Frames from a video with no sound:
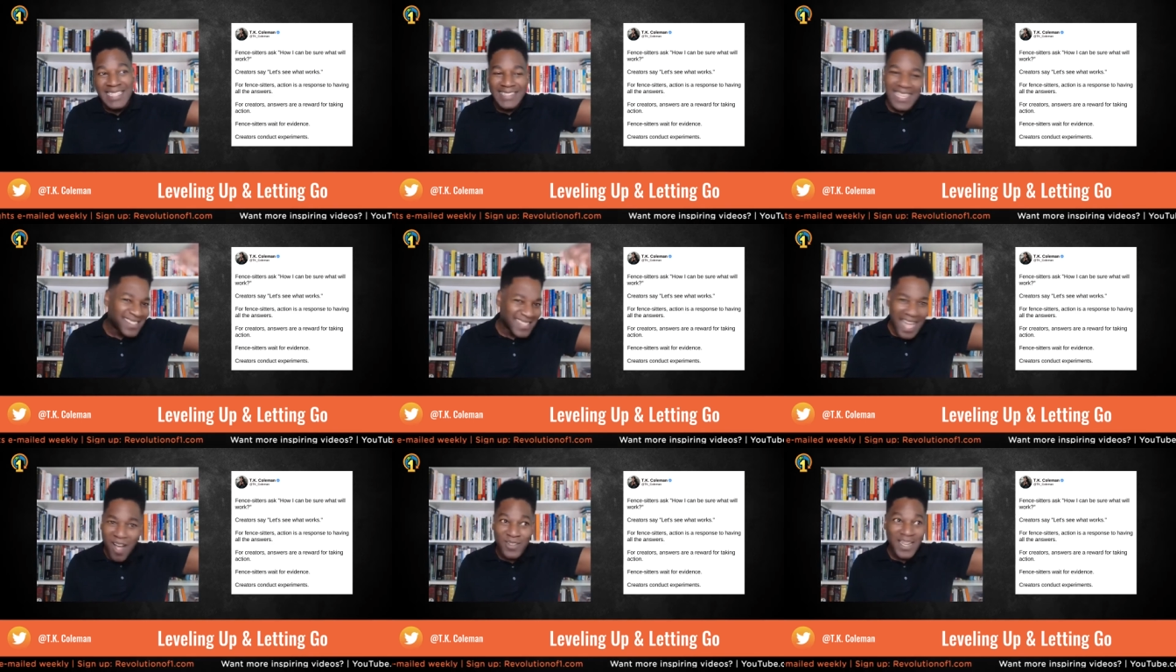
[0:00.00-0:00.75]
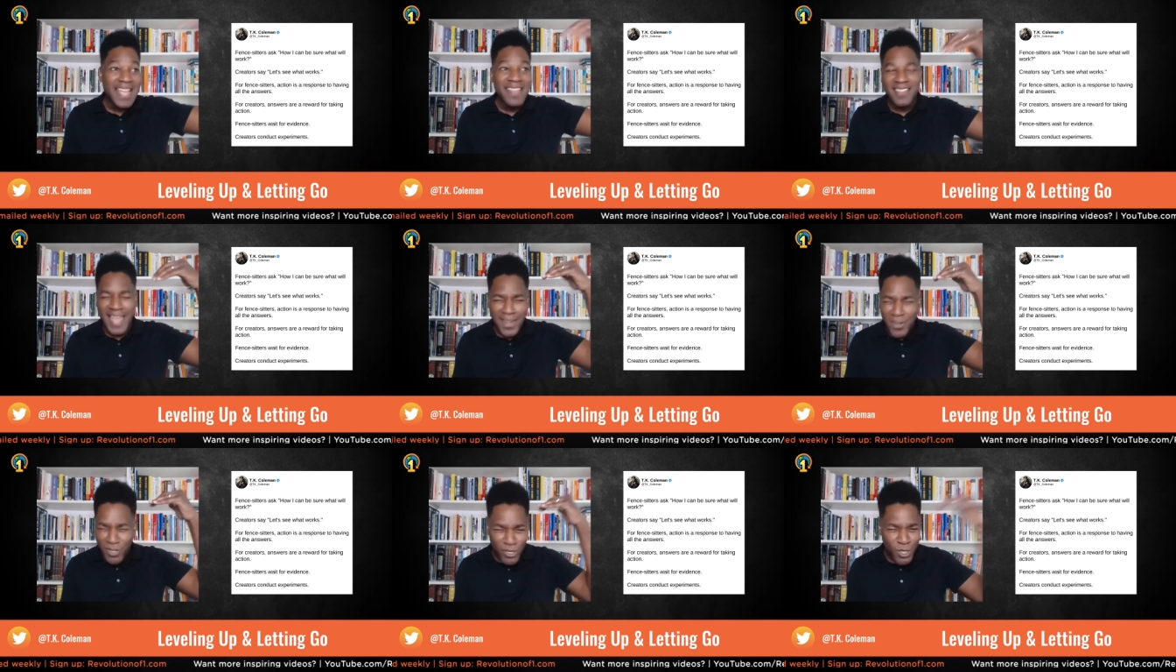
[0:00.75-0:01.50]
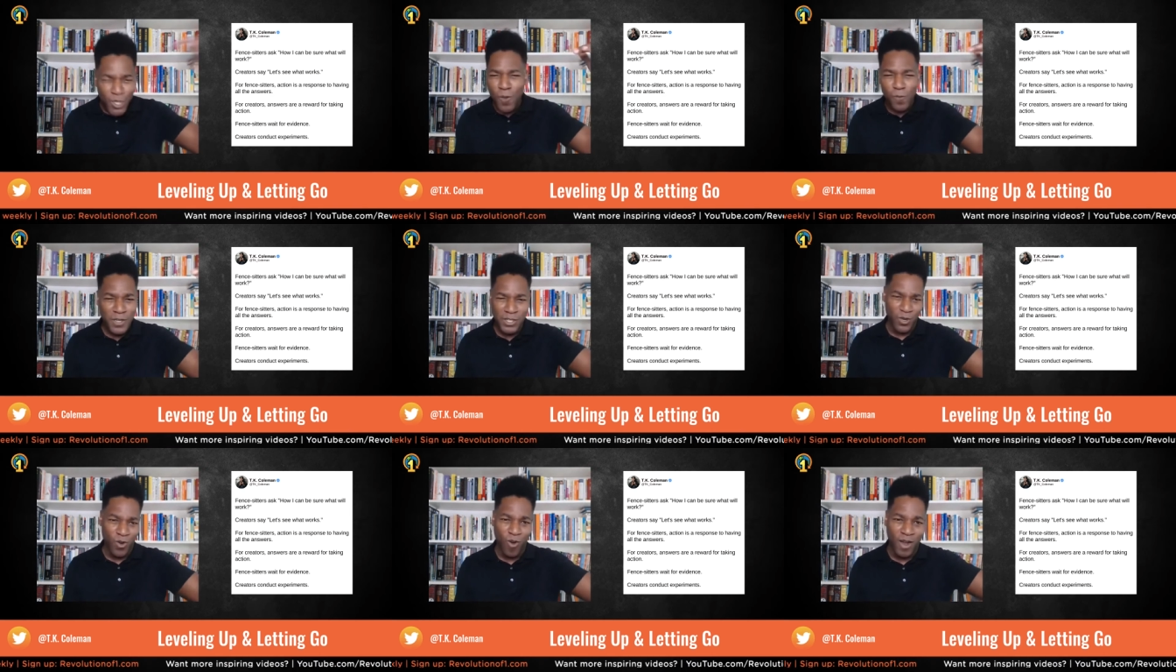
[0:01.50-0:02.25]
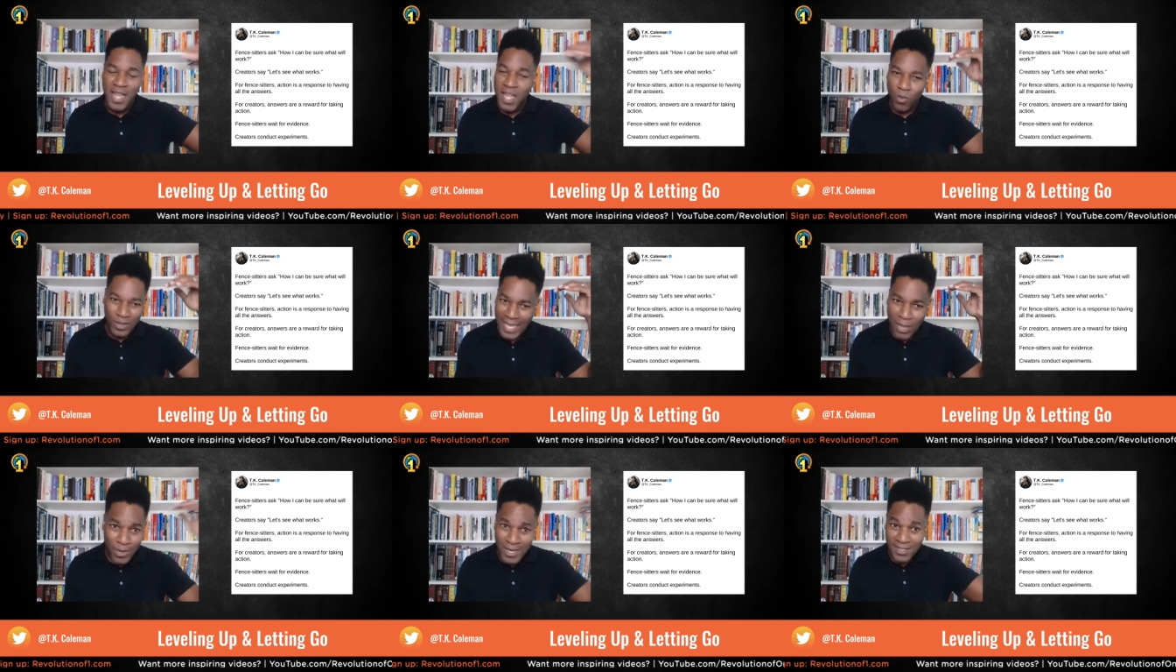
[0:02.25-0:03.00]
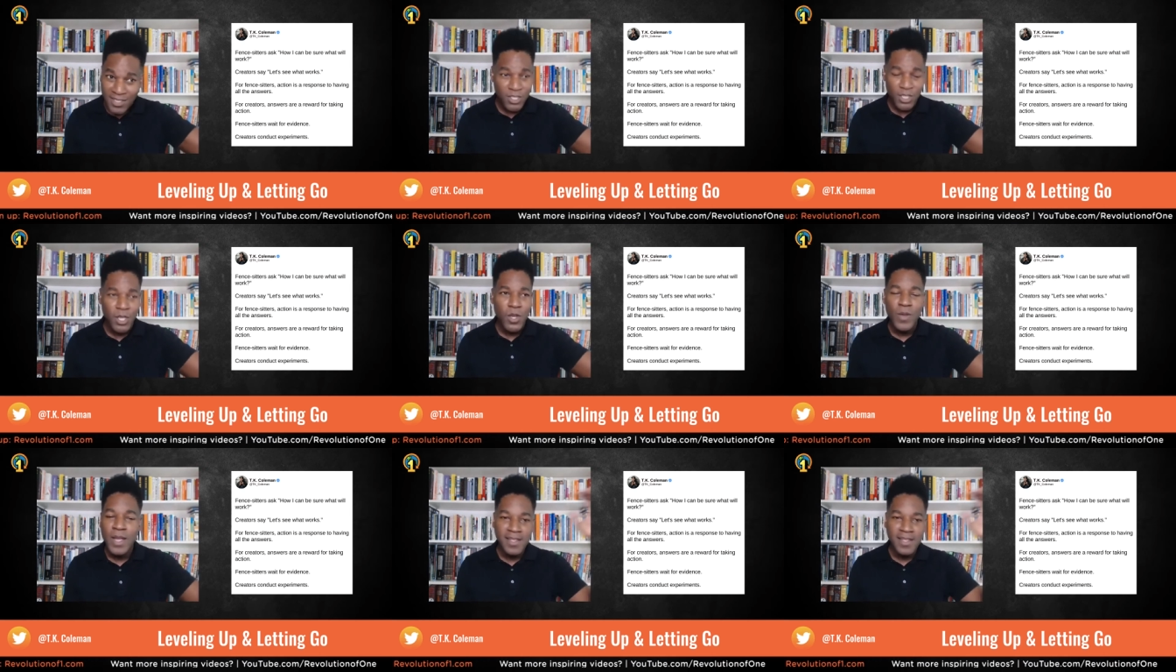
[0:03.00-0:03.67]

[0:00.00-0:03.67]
they sound like they knew for sure what they wanted to do